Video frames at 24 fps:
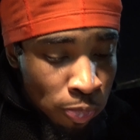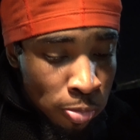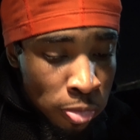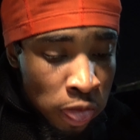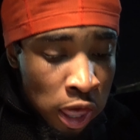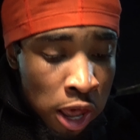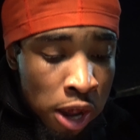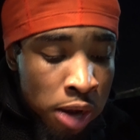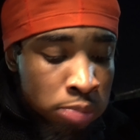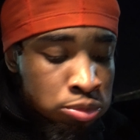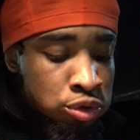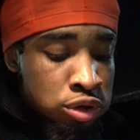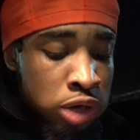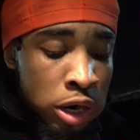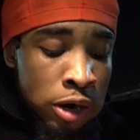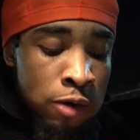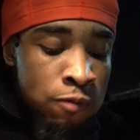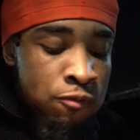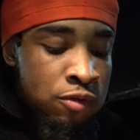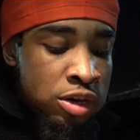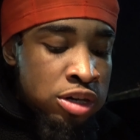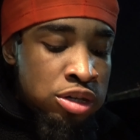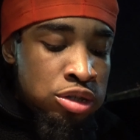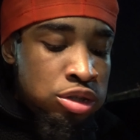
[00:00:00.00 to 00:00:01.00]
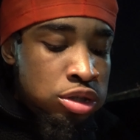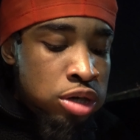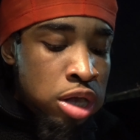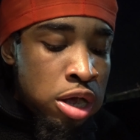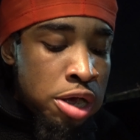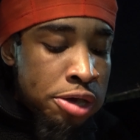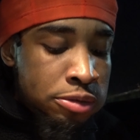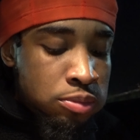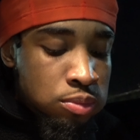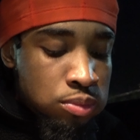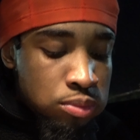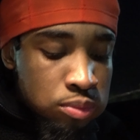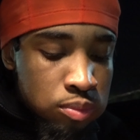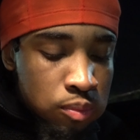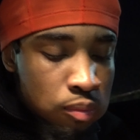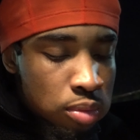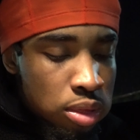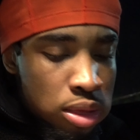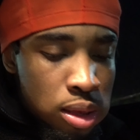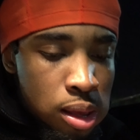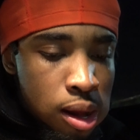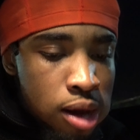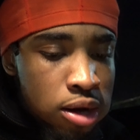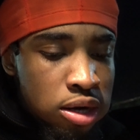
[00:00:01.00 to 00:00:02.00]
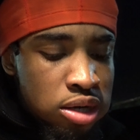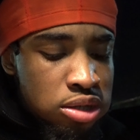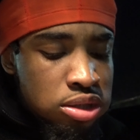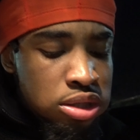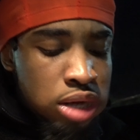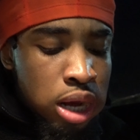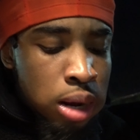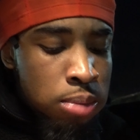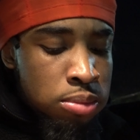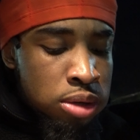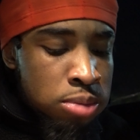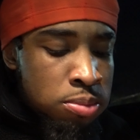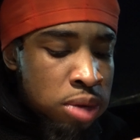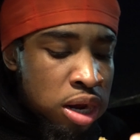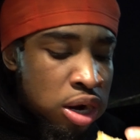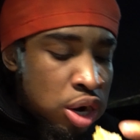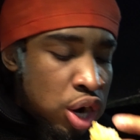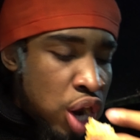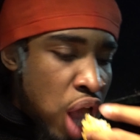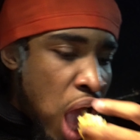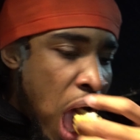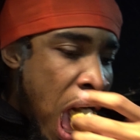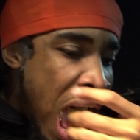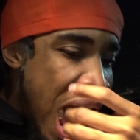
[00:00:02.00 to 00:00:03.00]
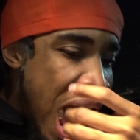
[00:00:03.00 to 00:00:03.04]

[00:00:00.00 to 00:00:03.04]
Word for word: Yeah, I'm trying to finish it up in a timely manner.